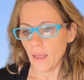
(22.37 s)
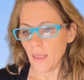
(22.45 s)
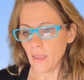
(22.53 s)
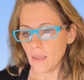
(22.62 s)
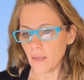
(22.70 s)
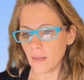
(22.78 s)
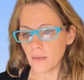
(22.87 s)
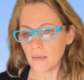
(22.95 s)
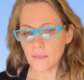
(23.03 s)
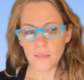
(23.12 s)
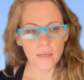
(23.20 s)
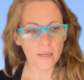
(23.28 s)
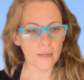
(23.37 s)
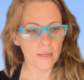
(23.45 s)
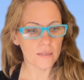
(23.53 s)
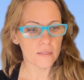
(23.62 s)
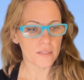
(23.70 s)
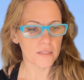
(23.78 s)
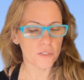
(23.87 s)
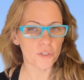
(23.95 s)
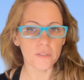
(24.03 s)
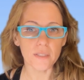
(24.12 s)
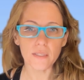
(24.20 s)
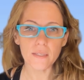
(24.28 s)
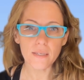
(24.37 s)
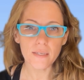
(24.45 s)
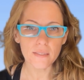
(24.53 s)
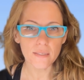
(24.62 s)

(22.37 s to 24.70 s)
And it is on essential dignities,